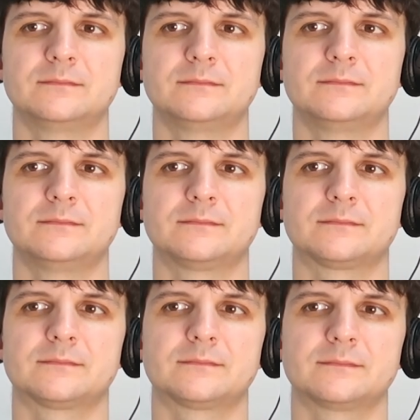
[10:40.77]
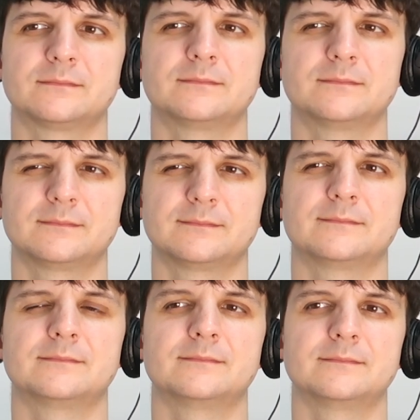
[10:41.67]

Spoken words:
[no speech]